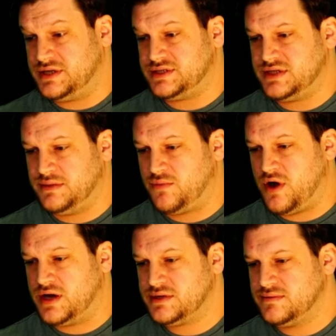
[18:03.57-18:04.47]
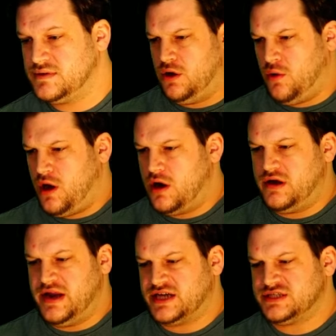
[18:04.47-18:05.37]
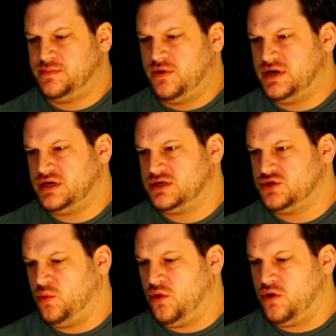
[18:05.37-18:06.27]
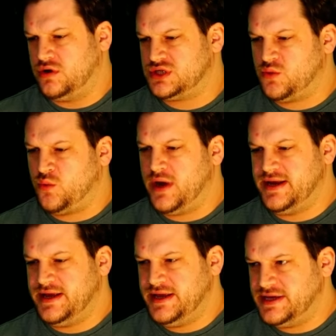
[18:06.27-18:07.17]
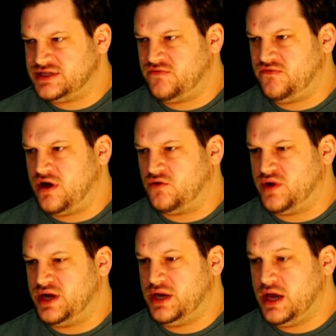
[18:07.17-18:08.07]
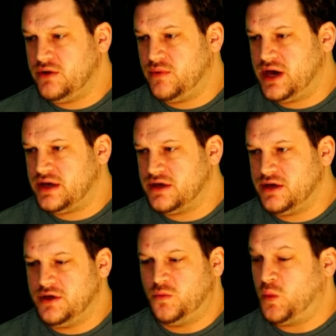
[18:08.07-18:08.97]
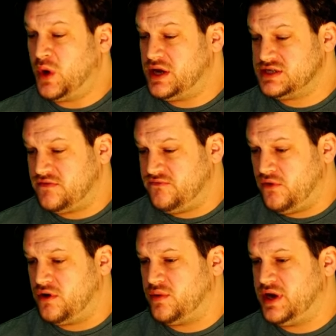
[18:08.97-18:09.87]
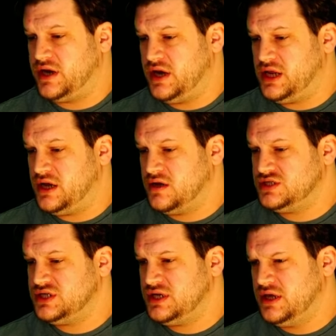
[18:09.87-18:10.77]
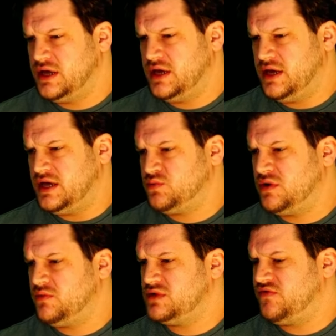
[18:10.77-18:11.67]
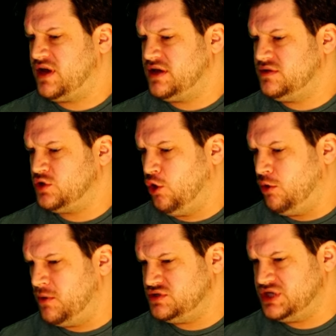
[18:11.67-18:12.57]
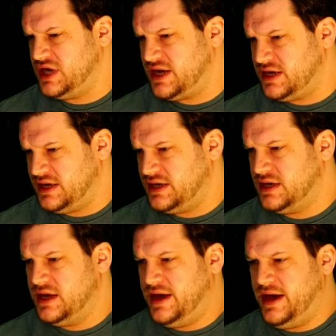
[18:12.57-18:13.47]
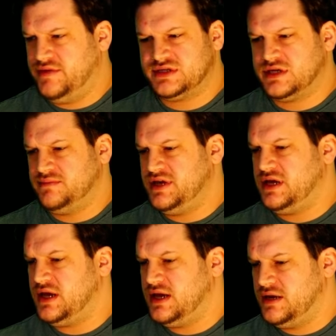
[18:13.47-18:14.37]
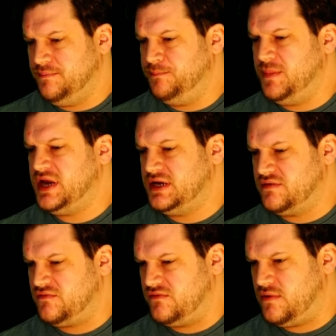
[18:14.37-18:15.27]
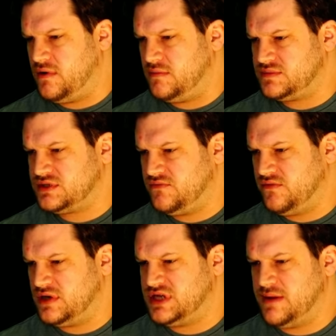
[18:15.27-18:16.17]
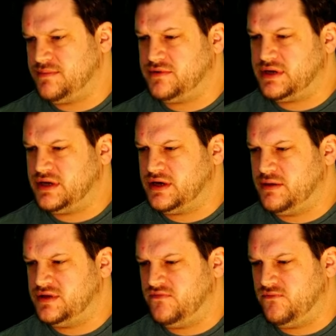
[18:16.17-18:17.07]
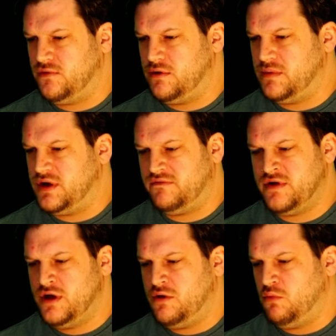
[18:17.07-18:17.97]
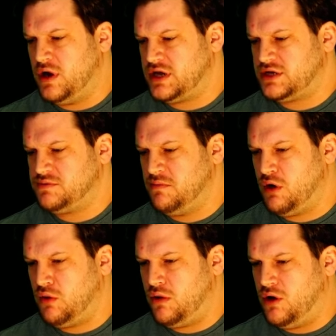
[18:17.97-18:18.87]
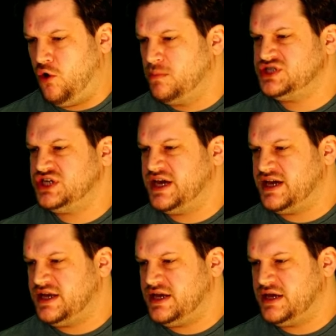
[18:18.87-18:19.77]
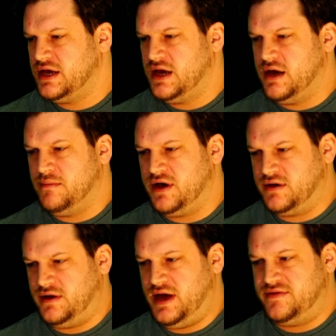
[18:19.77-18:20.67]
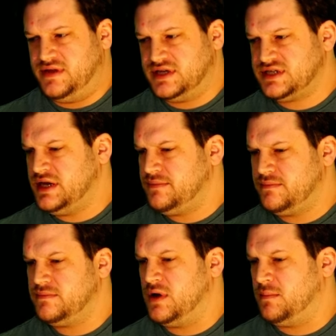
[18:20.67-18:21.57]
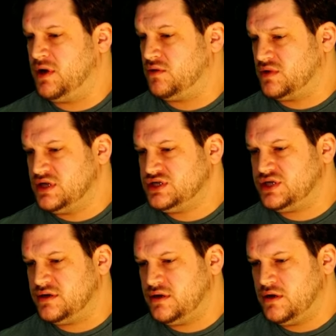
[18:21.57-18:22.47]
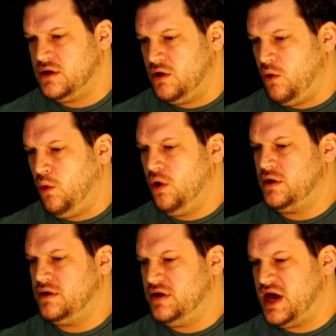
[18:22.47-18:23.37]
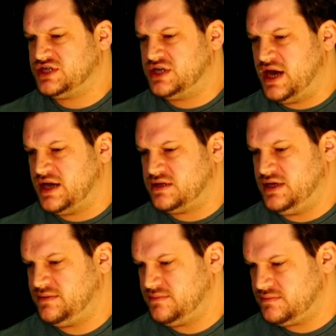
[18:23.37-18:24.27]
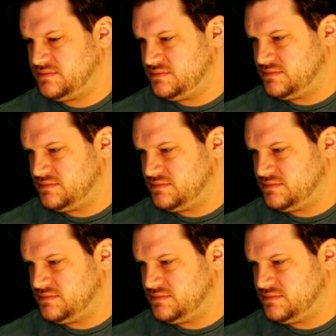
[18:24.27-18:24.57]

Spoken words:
things that they brought. So our next point towards what is far right anyway, what is a far right ideology? It's one which values homogeneity. And this can be in many different forms. For example, it can come in the form of wanting to promote homogeneity among ethnicity, among religion, or nationality.